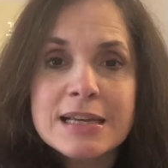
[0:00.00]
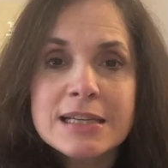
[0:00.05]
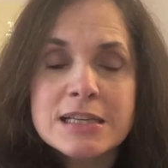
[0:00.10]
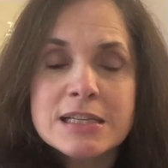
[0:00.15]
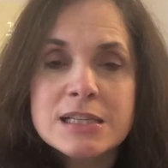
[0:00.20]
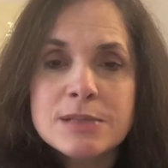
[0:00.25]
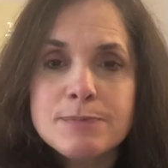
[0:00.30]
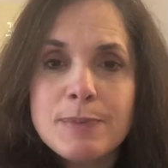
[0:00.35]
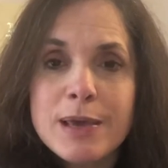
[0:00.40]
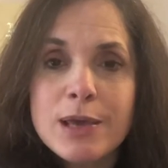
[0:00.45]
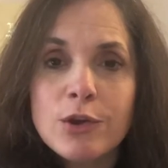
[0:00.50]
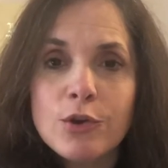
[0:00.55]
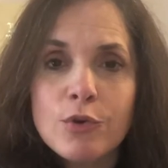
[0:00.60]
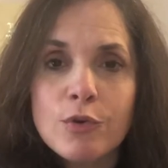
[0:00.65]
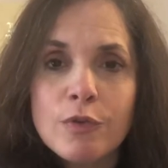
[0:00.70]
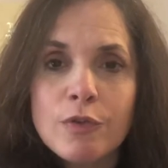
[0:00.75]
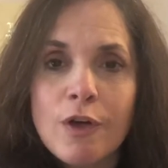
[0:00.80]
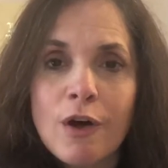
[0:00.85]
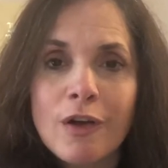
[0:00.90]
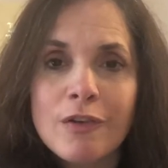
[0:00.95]
to speak your
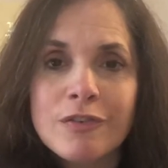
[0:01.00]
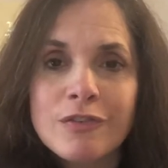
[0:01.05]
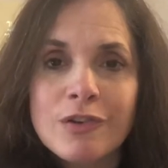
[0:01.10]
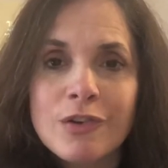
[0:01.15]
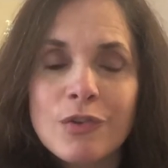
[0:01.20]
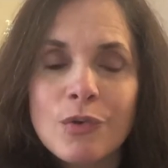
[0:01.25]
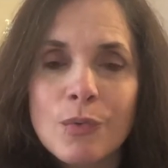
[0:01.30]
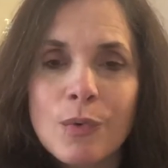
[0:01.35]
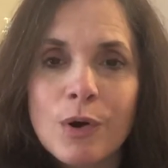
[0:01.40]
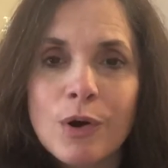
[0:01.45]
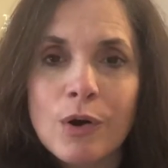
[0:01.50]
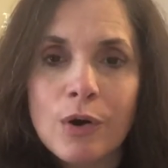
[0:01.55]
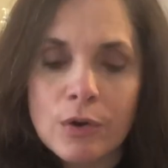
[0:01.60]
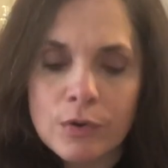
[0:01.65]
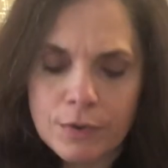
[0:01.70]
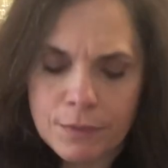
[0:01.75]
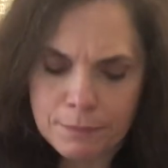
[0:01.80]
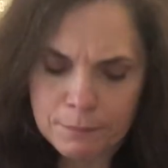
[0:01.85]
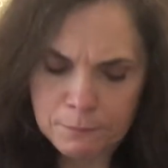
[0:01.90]
thoughts to the world.